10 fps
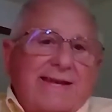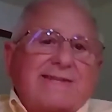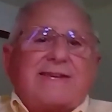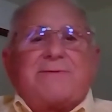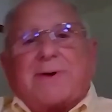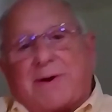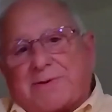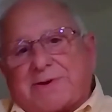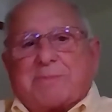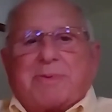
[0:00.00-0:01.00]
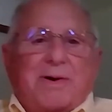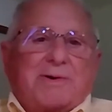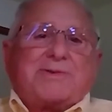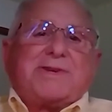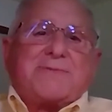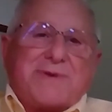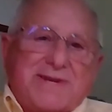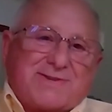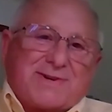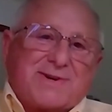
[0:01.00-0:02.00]
an Agency for Healthcare Policy
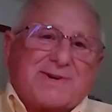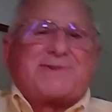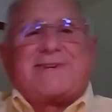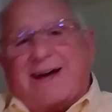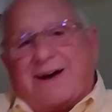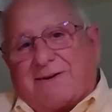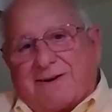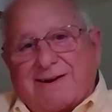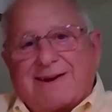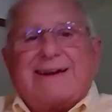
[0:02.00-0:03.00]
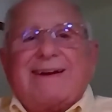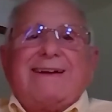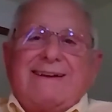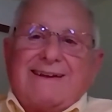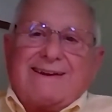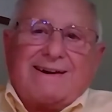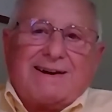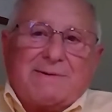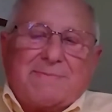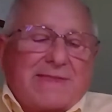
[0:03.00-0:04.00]
Research, now ARC.
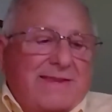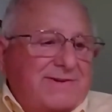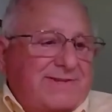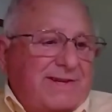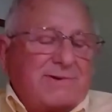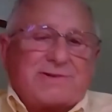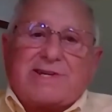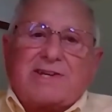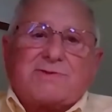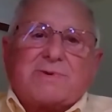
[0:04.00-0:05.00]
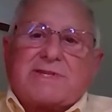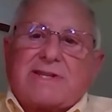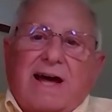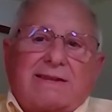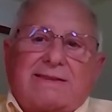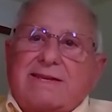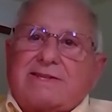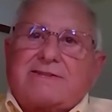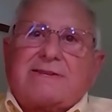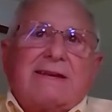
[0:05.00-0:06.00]
There still just was not
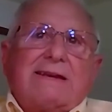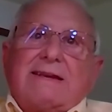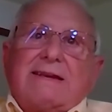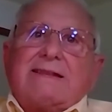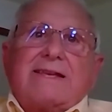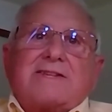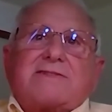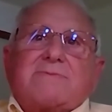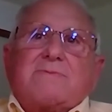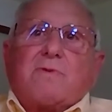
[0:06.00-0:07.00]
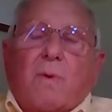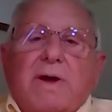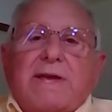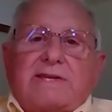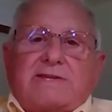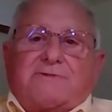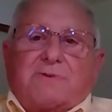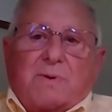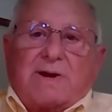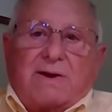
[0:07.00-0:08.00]
this voice
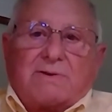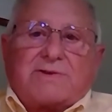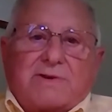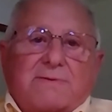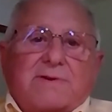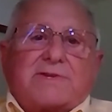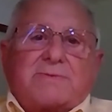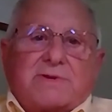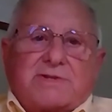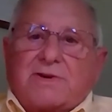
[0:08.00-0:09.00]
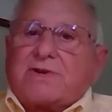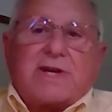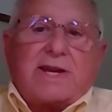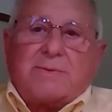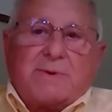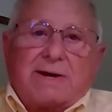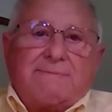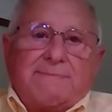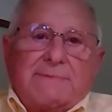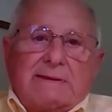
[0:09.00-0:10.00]
for health services research
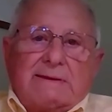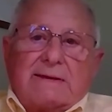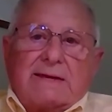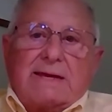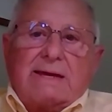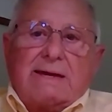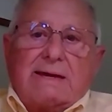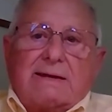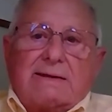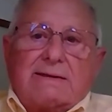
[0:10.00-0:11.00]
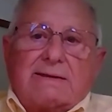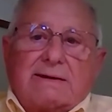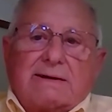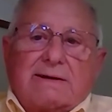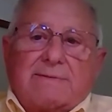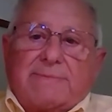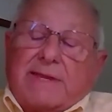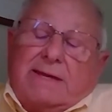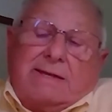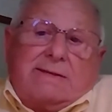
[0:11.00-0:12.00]
anywhere. And
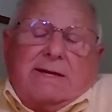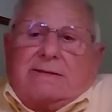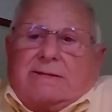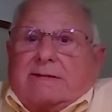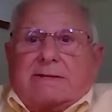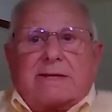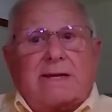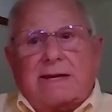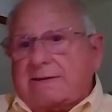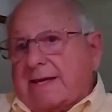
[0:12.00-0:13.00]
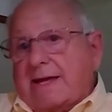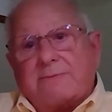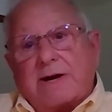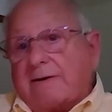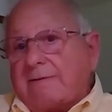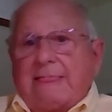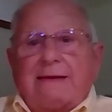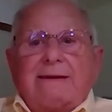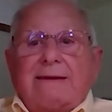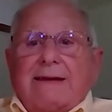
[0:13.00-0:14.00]
I just kind of said, well,
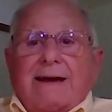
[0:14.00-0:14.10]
